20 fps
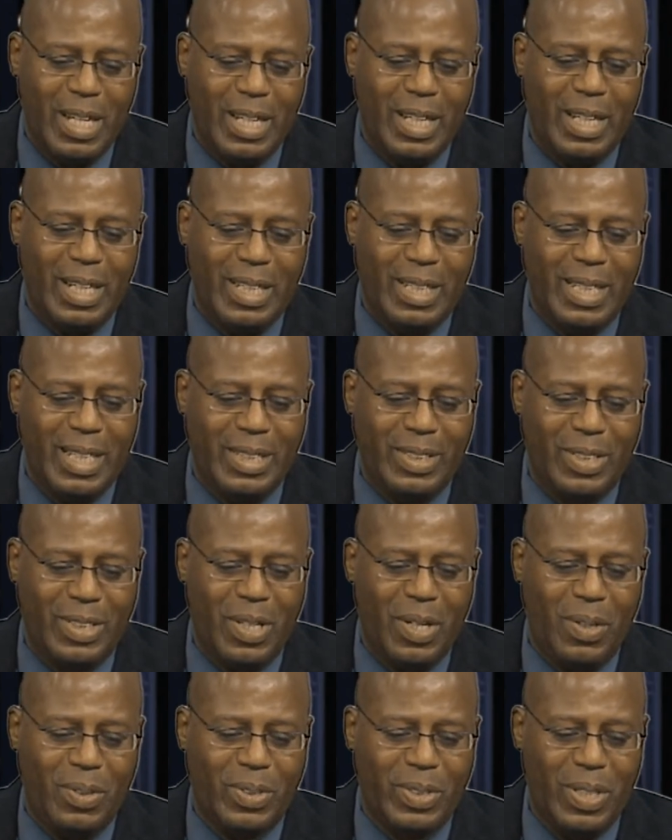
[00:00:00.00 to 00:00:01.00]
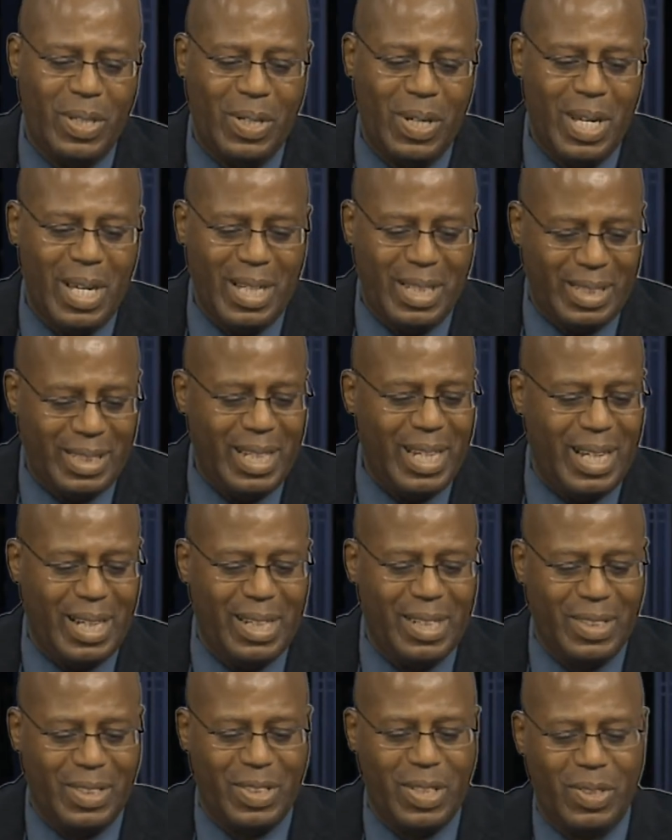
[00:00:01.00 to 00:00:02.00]
So
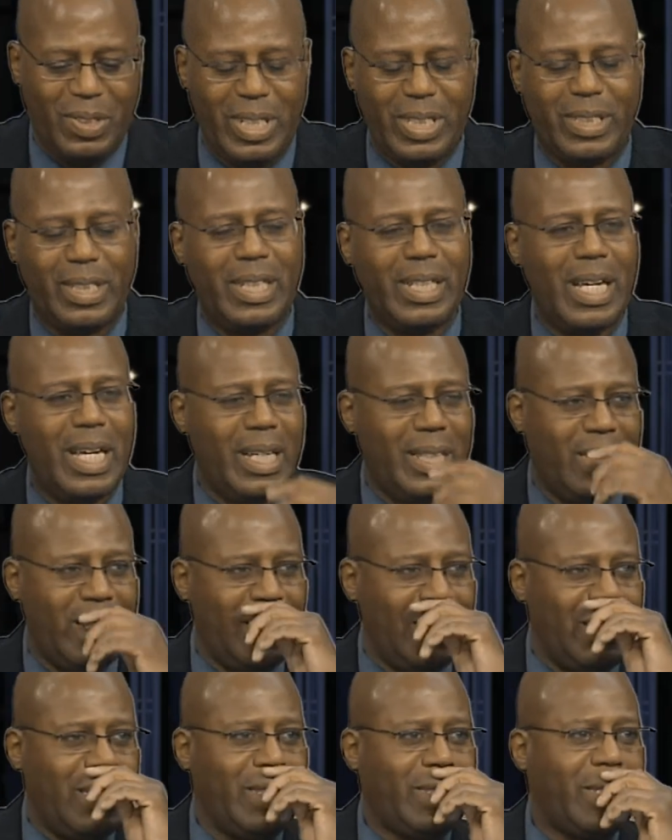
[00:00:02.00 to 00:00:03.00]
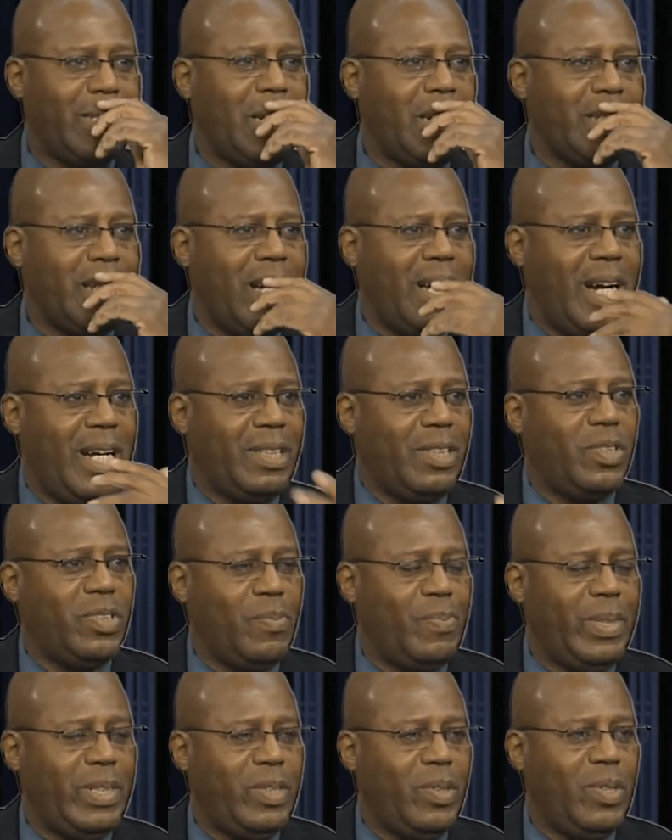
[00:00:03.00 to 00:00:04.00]
let's get on. I know
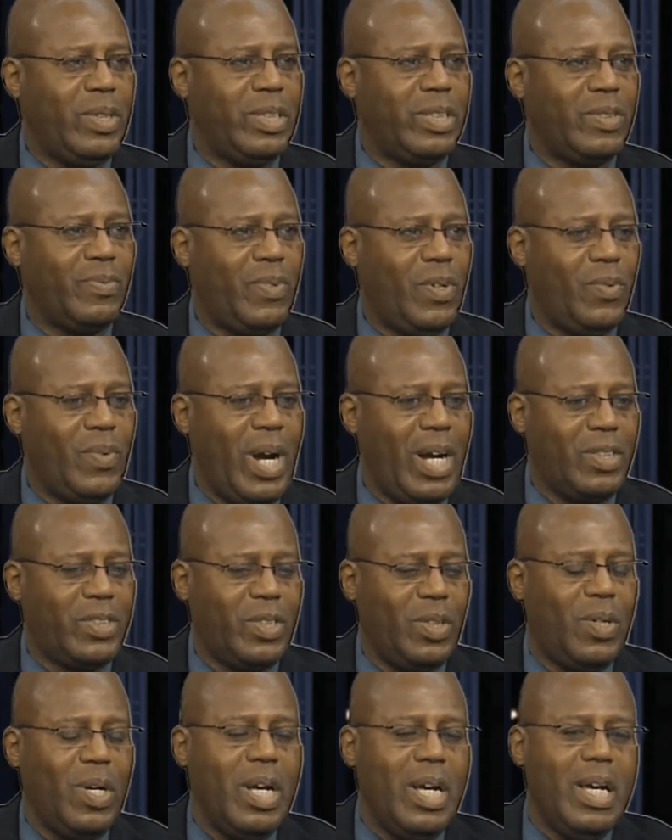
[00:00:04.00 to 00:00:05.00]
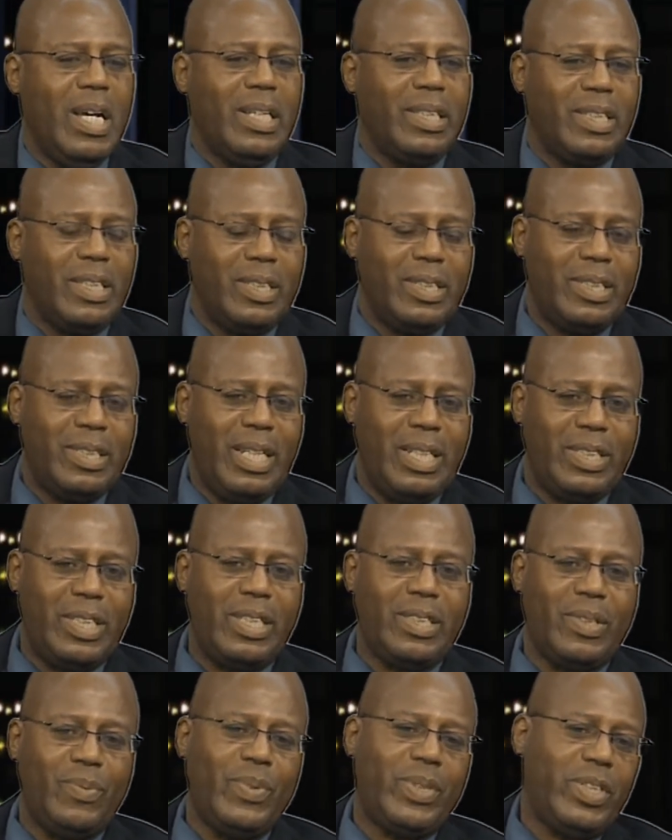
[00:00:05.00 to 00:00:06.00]
you've been doing this for a while, so now
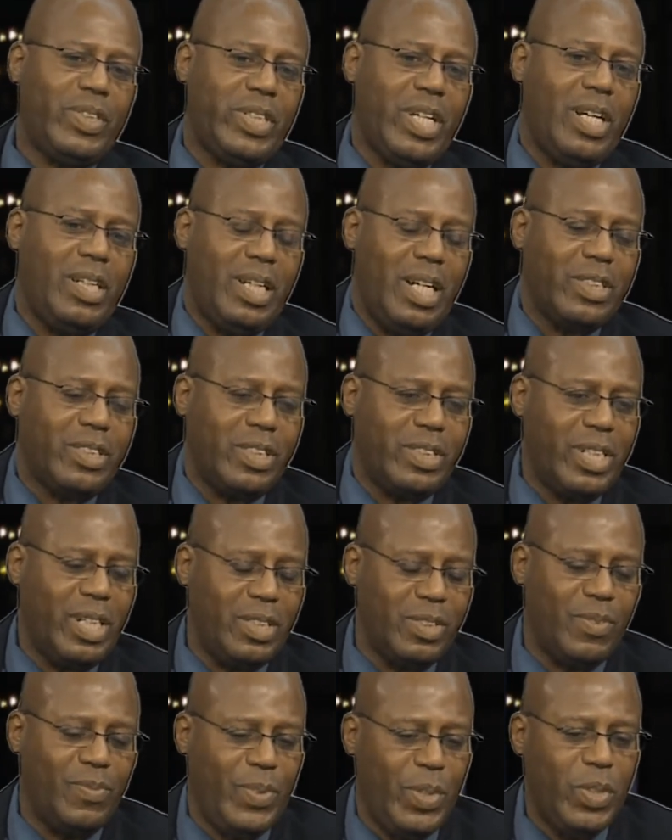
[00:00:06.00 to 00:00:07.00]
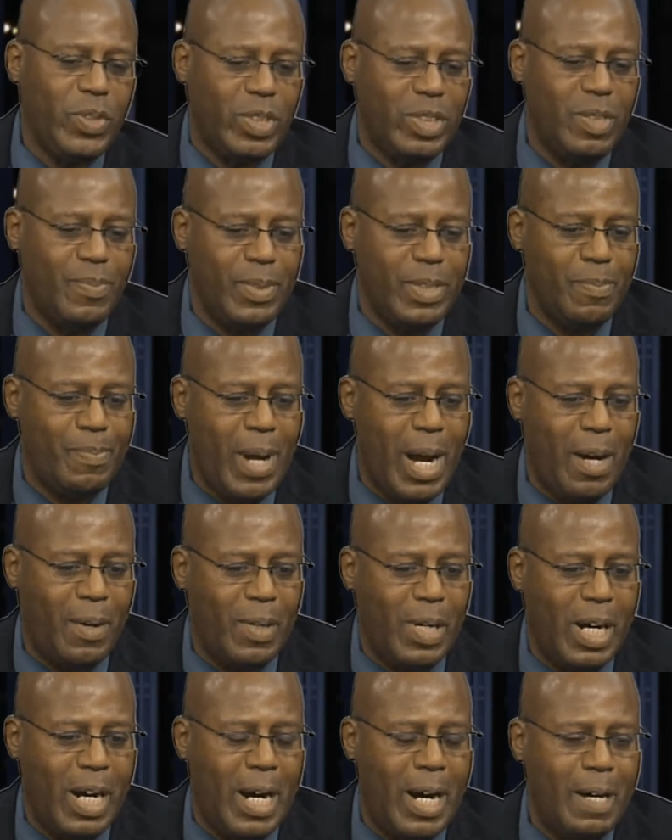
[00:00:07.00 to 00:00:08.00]
we can tell the viewers a little bit
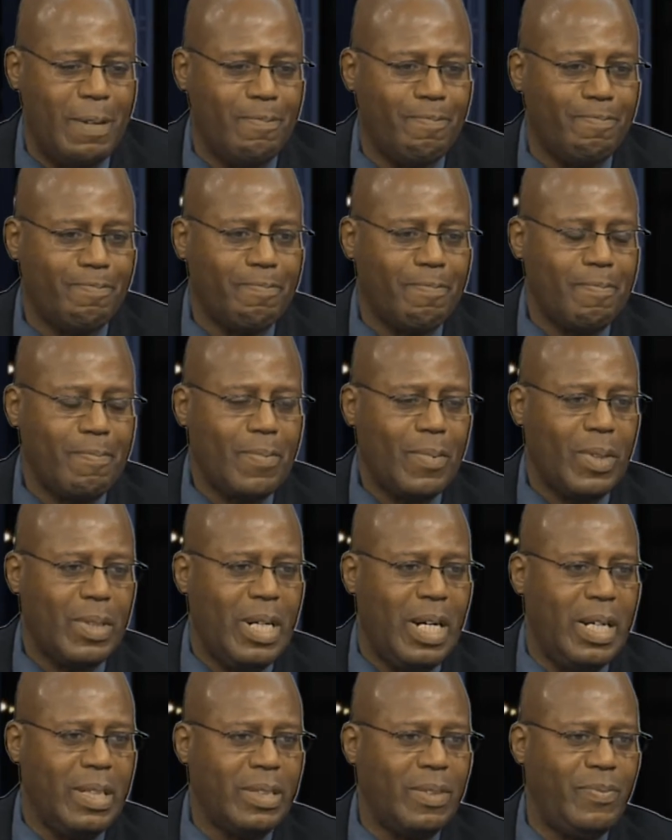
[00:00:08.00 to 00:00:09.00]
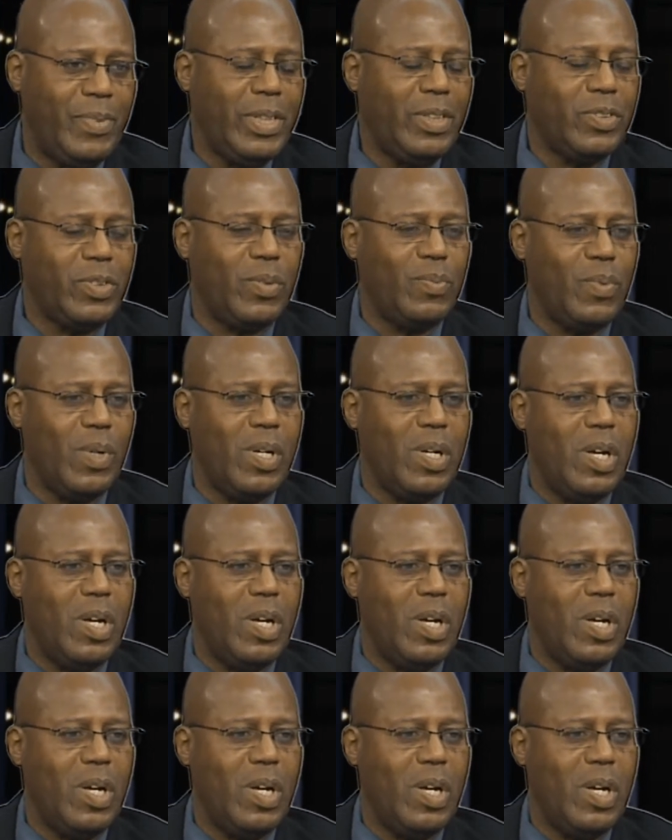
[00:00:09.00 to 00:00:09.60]
about the videos.